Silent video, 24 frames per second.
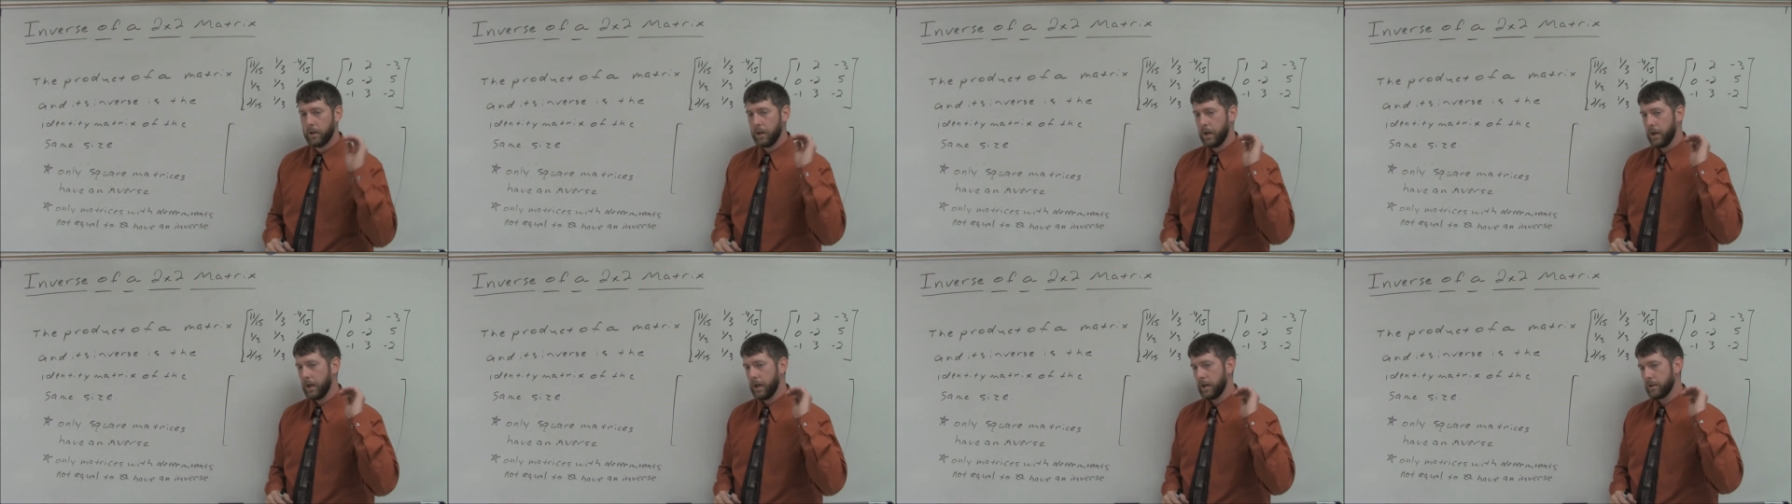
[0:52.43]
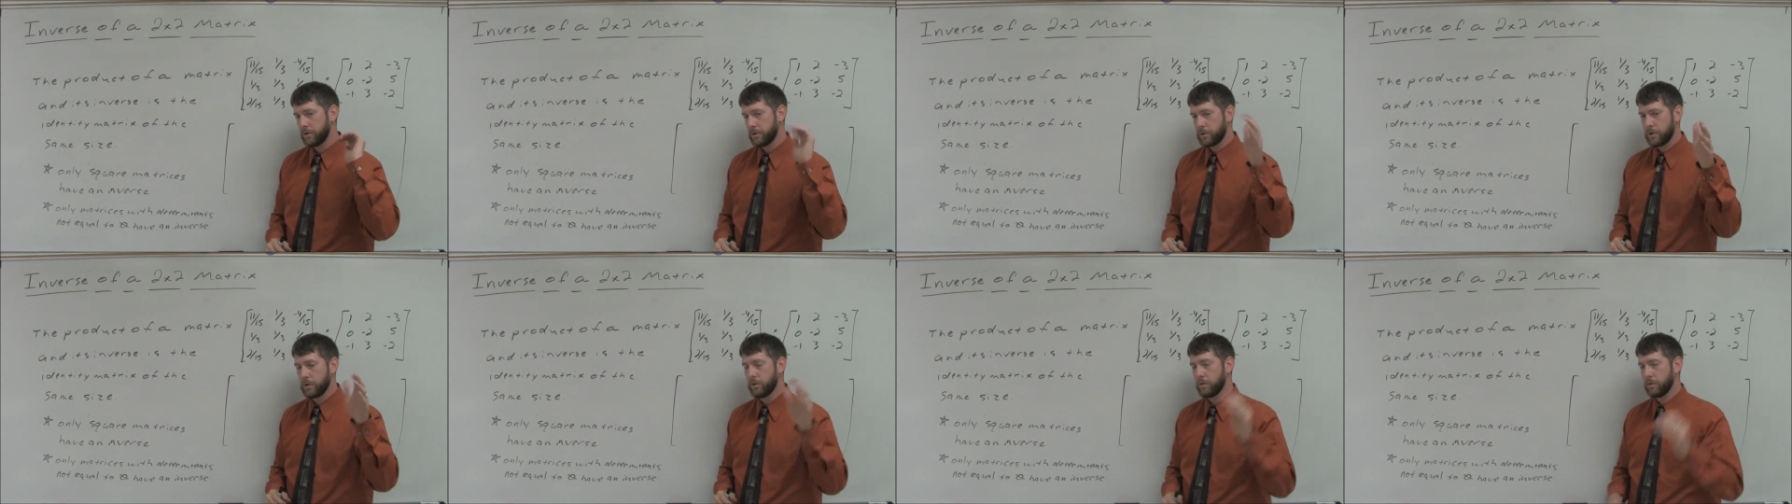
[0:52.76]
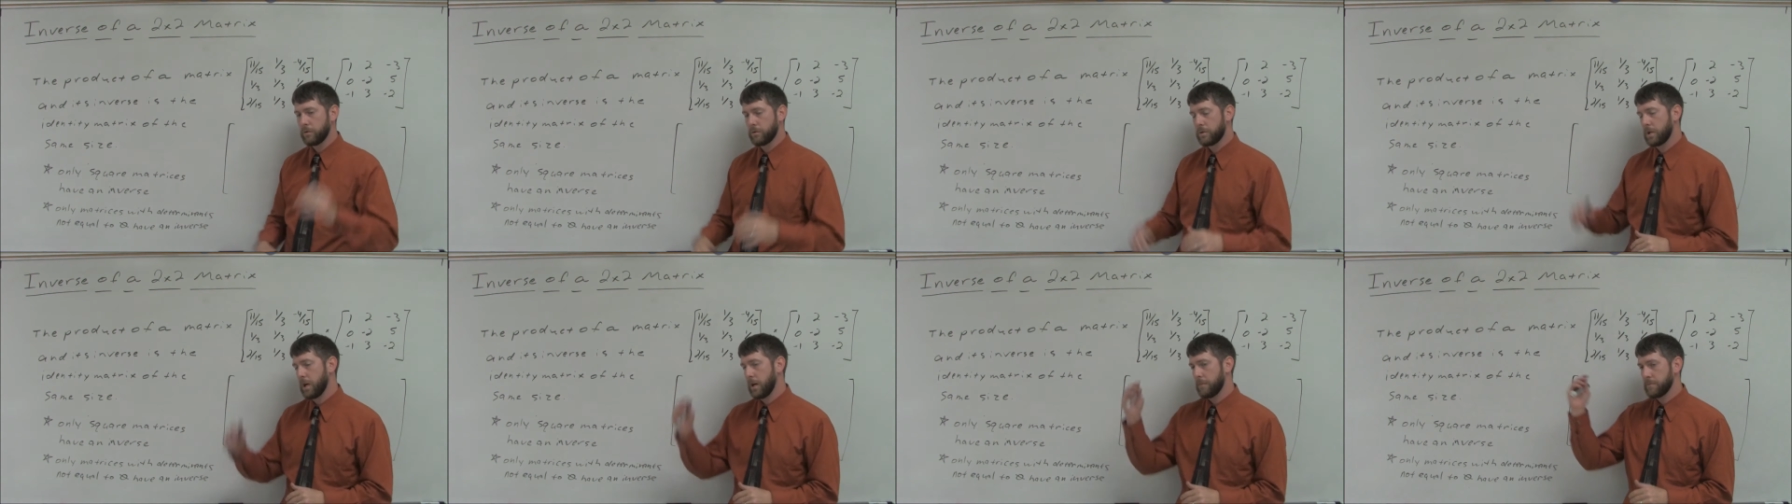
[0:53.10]
Uh,
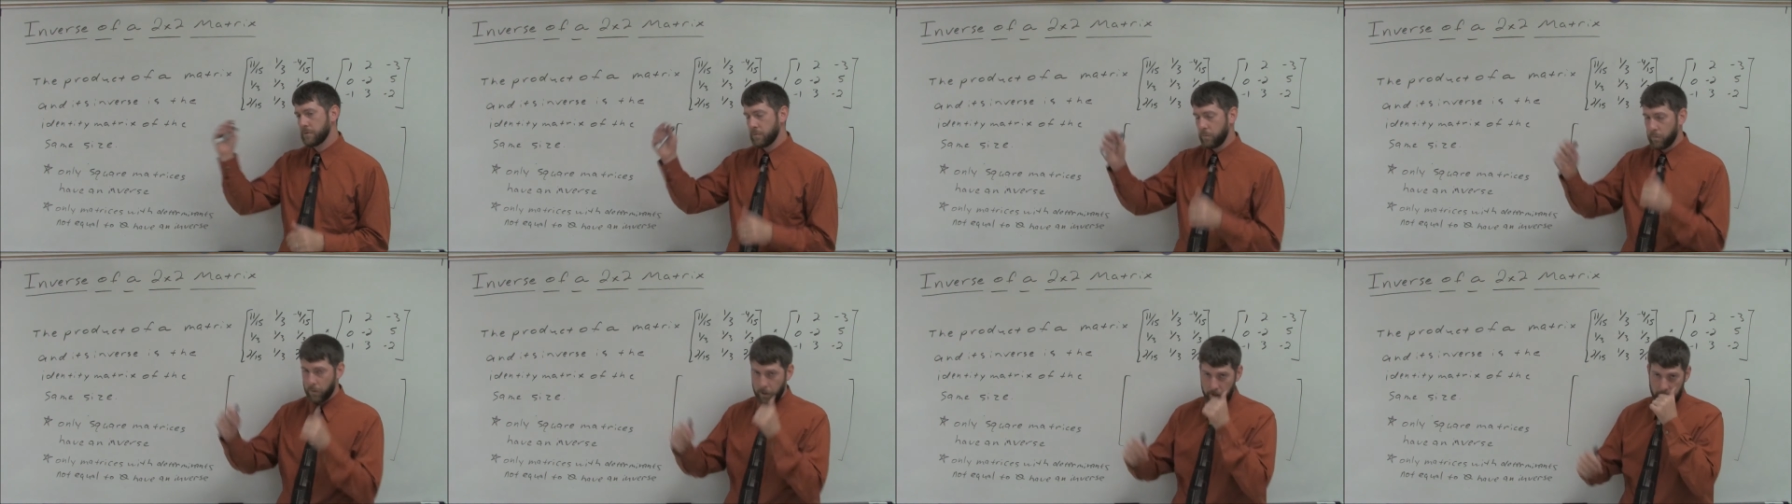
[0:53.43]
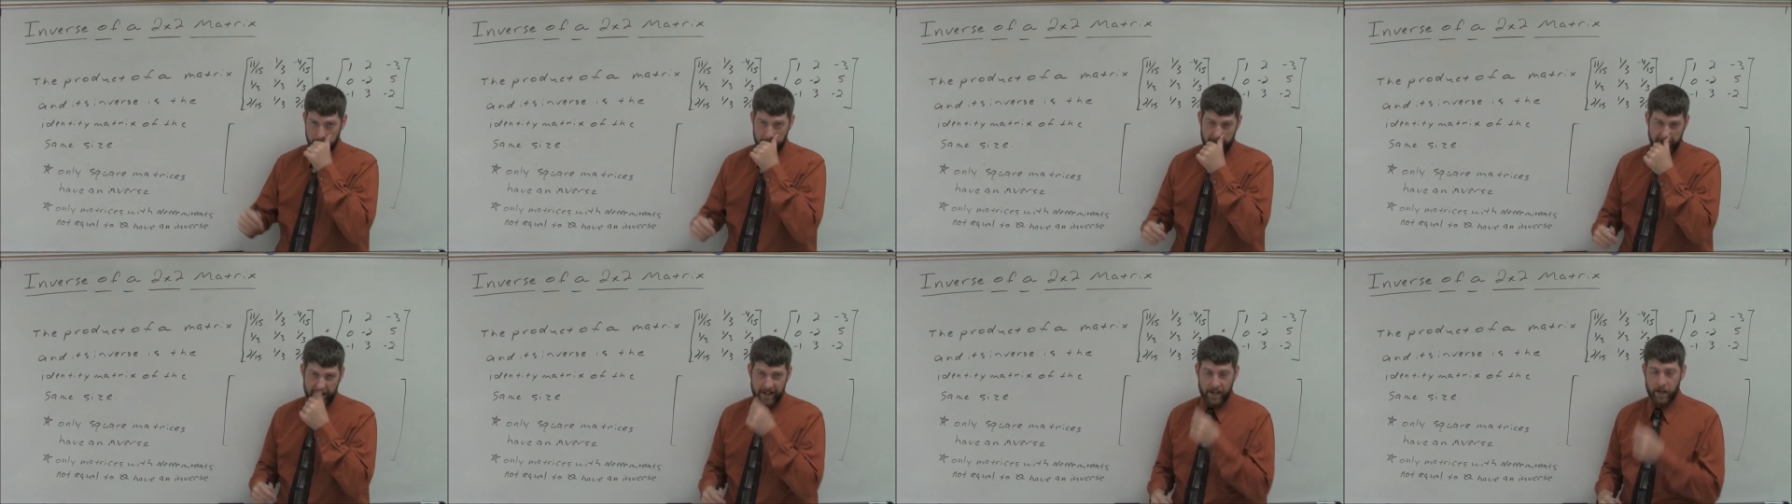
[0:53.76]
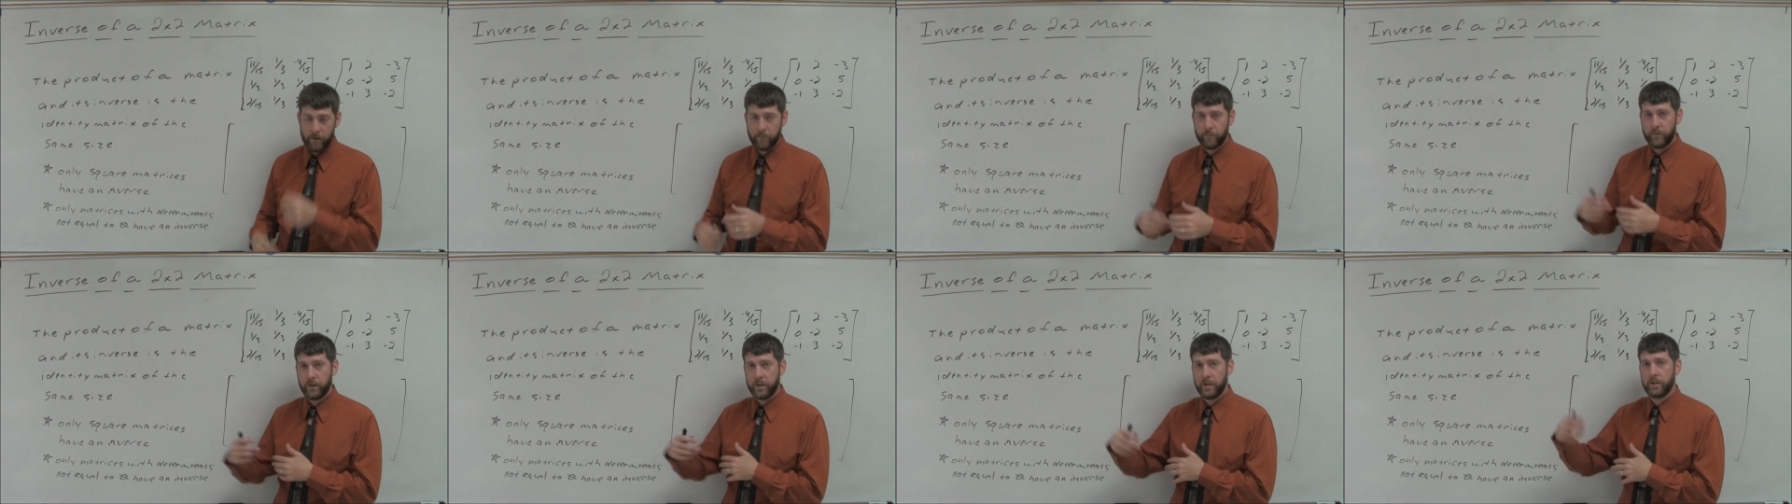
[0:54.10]
2 times 1
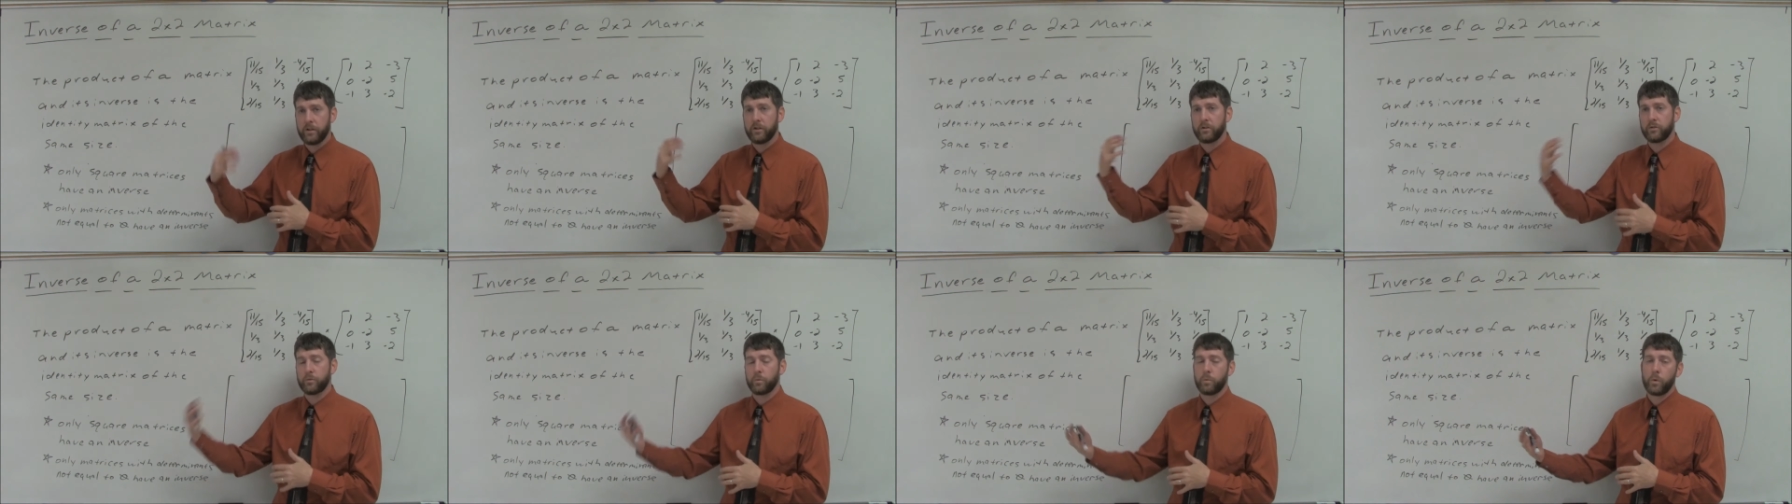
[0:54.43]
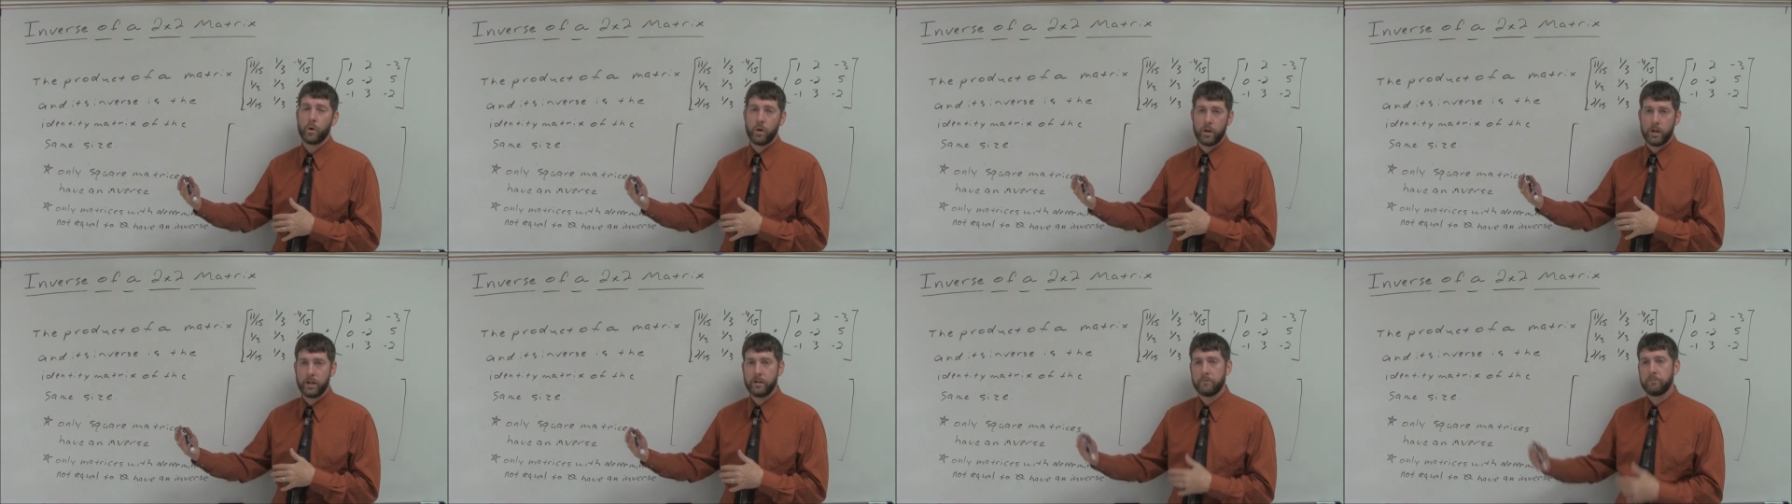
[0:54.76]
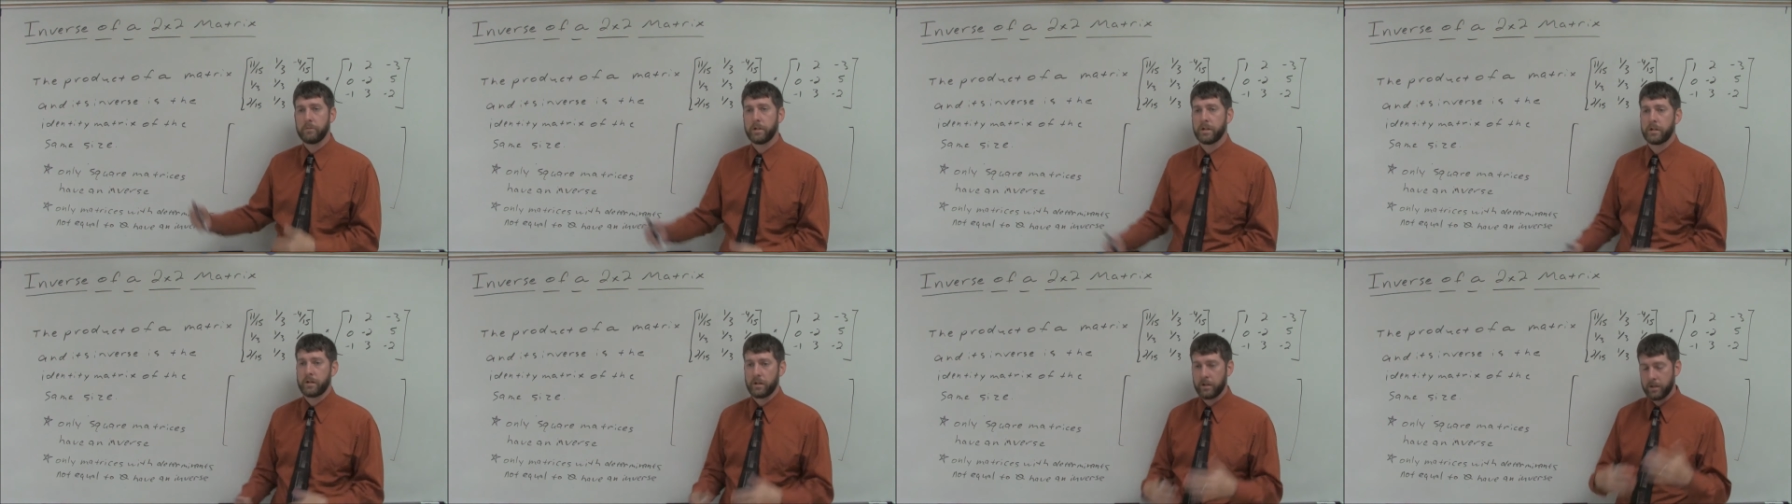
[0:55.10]
half is 1
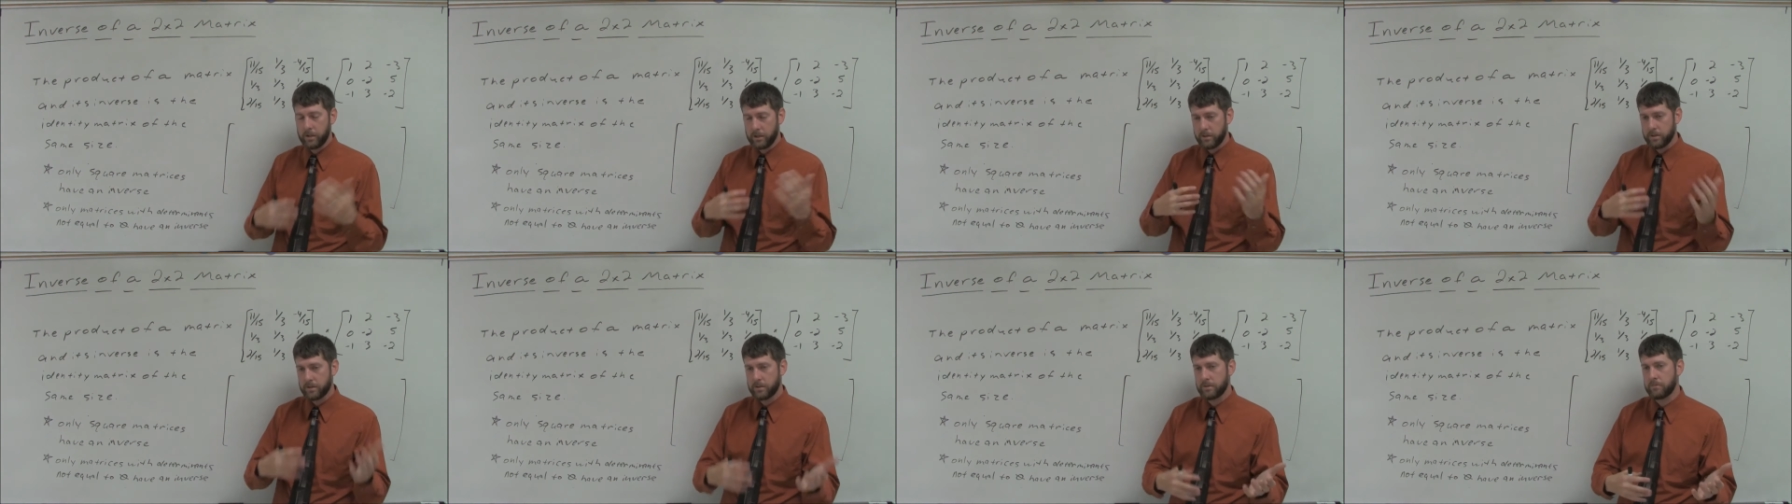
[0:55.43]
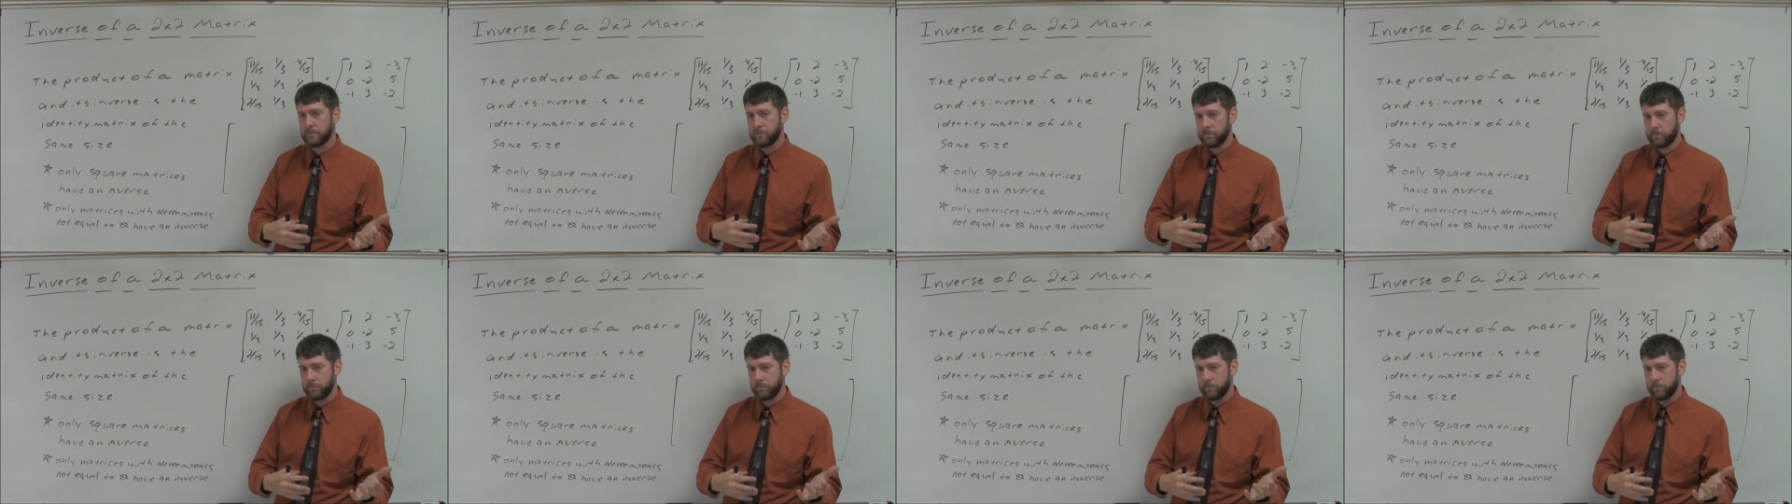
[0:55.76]
because